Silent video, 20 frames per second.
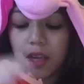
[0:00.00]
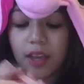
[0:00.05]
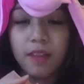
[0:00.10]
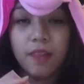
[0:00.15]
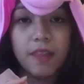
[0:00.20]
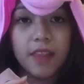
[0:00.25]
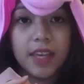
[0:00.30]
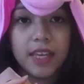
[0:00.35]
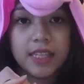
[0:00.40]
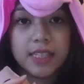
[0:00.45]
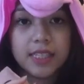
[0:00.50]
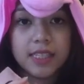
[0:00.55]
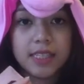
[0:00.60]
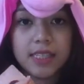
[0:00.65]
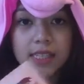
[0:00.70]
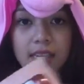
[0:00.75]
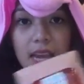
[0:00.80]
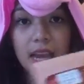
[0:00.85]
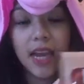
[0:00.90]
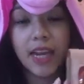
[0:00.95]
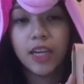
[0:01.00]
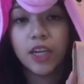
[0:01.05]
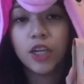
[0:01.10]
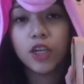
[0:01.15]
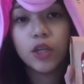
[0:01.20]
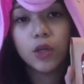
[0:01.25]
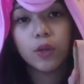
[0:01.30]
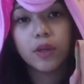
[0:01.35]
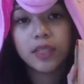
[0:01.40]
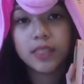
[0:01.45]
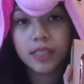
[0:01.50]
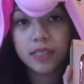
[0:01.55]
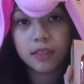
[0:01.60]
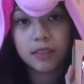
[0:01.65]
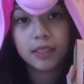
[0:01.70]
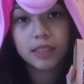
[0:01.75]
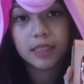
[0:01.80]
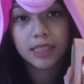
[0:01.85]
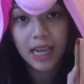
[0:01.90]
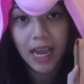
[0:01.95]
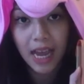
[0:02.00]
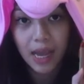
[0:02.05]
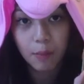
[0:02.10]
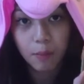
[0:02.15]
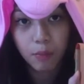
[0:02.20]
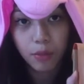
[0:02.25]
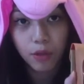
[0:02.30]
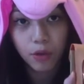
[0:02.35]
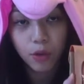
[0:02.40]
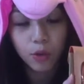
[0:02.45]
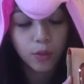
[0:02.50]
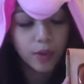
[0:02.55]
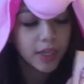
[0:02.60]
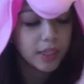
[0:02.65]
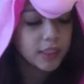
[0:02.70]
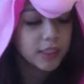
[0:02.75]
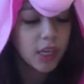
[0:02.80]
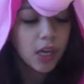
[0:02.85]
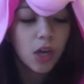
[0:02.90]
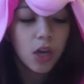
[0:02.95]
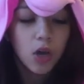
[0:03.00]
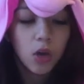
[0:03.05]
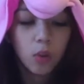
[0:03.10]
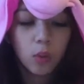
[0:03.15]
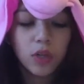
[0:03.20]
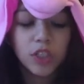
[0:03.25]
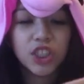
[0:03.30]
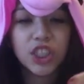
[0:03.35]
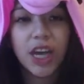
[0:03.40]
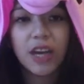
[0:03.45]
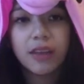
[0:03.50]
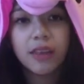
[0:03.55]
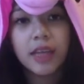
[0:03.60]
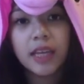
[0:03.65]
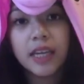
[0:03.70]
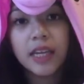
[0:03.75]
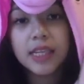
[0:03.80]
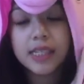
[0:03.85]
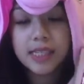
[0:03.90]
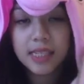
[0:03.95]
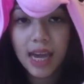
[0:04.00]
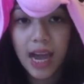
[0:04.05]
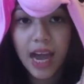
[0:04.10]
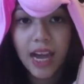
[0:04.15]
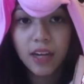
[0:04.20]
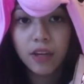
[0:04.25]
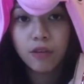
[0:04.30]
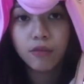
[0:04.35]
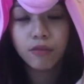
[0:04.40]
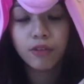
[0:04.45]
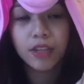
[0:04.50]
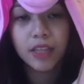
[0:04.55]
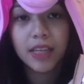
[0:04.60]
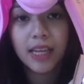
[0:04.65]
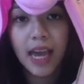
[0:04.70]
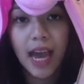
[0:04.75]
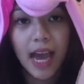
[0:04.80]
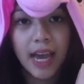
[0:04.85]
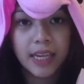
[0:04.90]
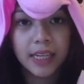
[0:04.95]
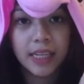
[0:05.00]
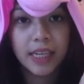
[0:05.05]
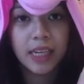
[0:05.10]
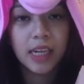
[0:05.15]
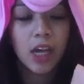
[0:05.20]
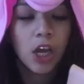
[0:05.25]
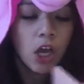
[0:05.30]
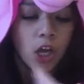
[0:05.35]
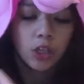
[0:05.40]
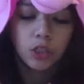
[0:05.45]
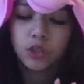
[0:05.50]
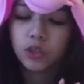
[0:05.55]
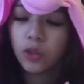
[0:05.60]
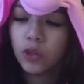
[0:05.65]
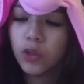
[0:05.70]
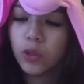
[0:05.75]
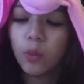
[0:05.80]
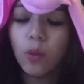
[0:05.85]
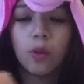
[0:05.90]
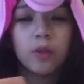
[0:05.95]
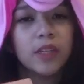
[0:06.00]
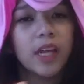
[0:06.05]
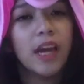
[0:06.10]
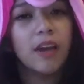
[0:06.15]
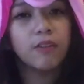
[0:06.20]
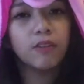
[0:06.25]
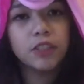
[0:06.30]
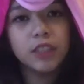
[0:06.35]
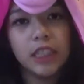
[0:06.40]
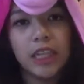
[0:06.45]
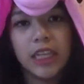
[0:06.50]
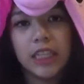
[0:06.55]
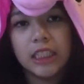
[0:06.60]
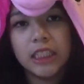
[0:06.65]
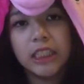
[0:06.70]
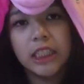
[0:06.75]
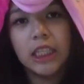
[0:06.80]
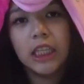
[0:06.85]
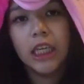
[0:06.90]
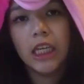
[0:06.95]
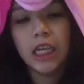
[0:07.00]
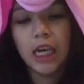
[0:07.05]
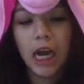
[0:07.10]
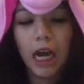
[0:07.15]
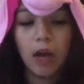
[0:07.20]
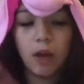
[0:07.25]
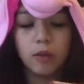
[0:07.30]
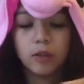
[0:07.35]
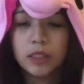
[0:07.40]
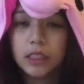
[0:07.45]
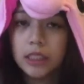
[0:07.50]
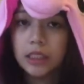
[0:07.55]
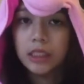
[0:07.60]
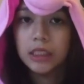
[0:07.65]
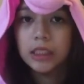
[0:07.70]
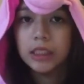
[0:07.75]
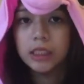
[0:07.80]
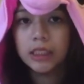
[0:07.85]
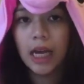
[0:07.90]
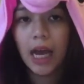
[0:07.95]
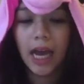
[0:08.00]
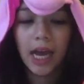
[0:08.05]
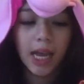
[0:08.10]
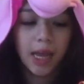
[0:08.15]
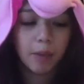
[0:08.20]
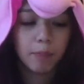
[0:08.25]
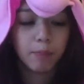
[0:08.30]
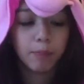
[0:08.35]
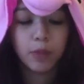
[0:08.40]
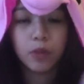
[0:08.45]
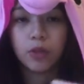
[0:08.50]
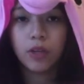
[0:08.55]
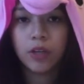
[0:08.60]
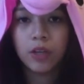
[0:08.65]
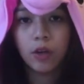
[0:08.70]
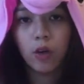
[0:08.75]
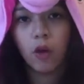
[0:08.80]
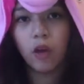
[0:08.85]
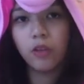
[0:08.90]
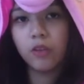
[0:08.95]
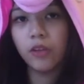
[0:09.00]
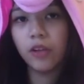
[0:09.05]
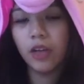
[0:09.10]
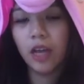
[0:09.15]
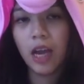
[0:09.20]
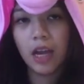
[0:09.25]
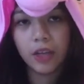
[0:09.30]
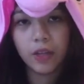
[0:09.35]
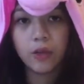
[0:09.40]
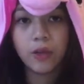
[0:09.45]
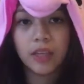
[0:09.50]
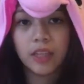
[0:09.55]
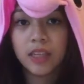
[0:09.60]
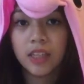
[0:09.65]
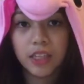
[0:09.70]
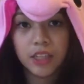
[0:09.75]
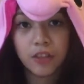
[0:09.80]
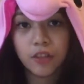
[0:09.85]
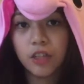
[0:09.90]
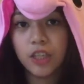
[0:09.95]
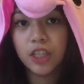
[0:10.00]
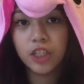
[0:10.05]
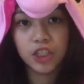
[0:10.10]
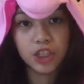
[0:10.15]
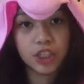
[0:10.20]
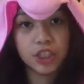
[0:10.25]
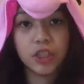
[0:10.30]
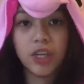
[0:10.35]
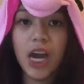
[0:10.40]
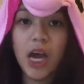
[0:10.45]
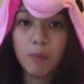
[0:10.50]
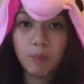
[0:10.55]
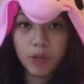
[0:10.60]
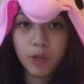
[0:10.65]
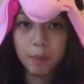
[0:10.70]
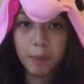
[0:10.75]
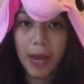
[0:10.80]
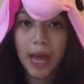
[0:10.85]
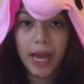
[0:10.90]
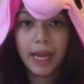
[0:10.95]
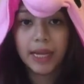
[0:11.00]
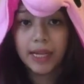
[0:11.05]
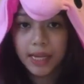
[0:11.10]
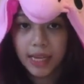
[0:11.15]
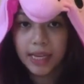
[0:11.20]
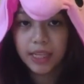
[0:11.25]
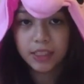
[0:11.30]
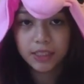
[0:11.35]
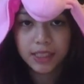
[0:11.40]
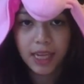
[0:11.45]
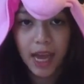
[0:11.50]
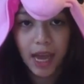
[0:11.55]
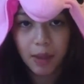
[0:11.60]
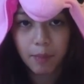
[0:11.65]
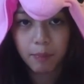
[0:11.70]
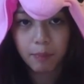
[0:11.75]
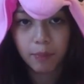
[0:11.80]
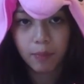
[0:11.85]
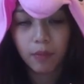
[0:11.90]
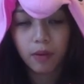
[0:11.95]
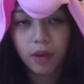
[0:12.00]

in this and you can still type through it which I think is kind of really handy so you won't have to like dig it out and then type you can all you can literally just grab your bag and type